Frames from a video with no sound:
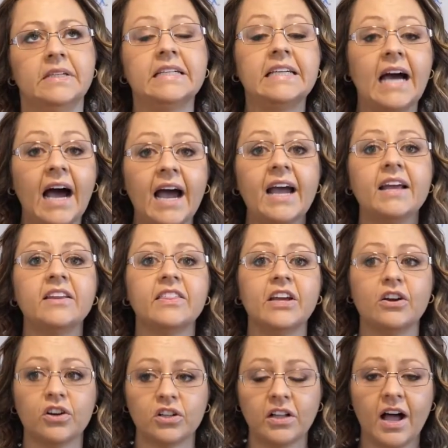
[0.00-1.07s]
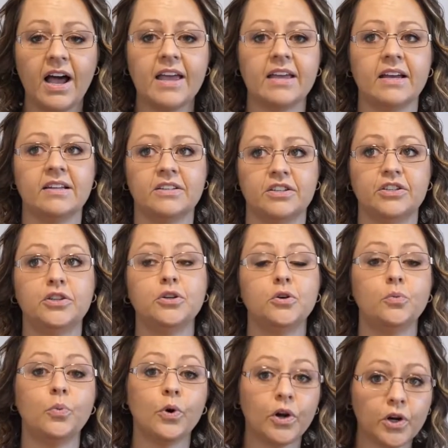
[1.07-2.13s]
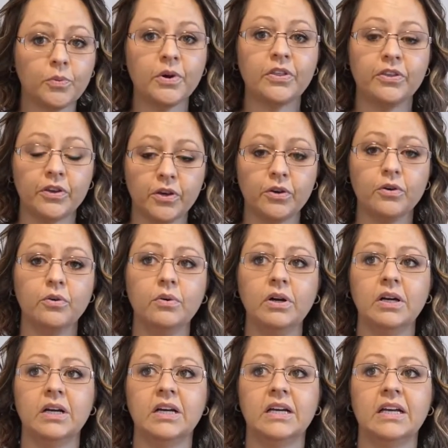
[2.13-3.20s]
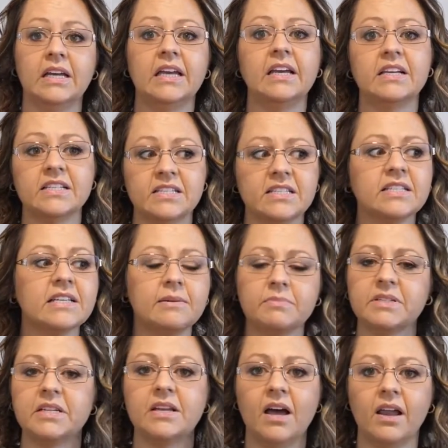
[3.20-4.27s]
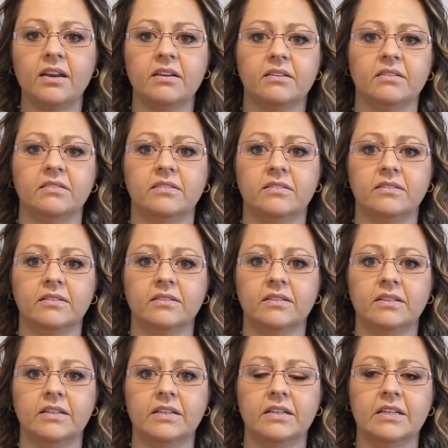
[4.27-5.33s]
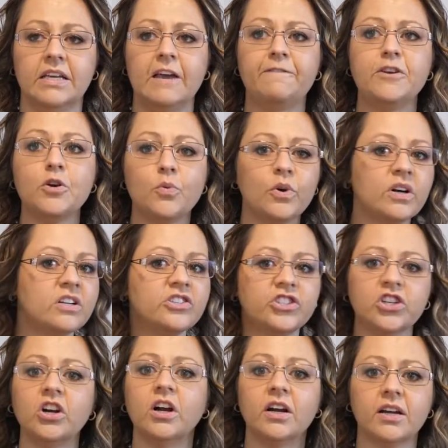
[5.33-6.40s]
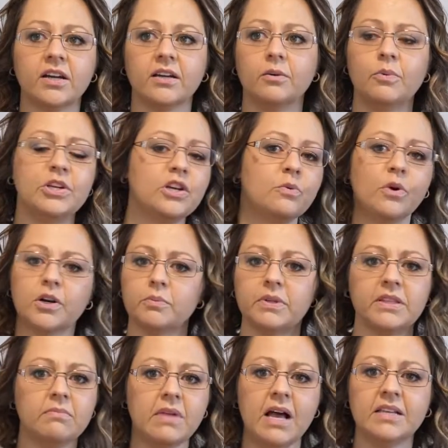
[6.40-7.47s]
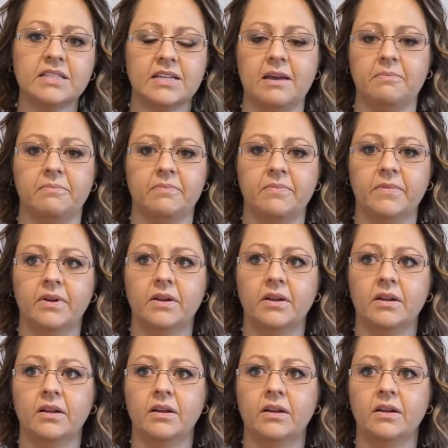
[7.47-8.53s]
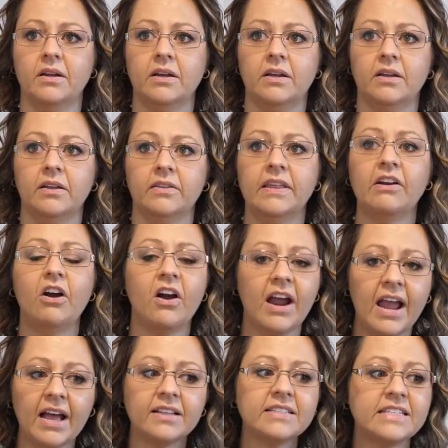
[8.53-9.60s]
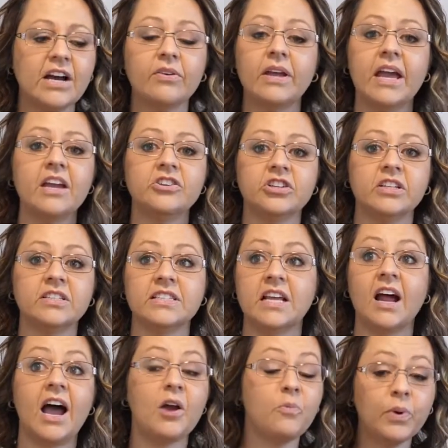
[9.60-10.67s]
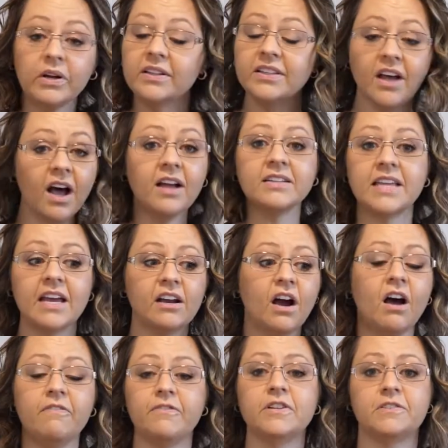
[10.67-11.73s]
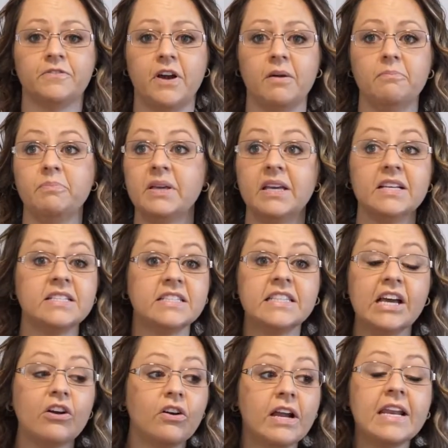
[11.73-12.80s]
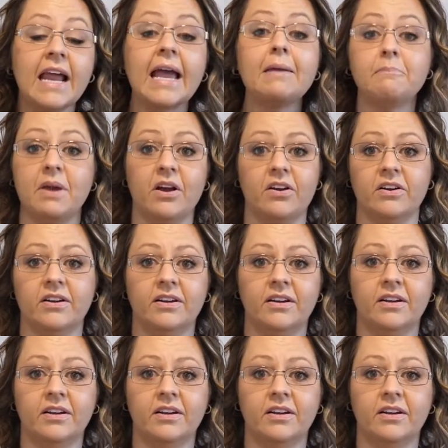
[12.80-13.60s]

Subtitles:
guide their client to work with you is slim to none. If you were a jerk when you worked with them last time. There are hands down agents that I will not take offers from because they're a nightmare.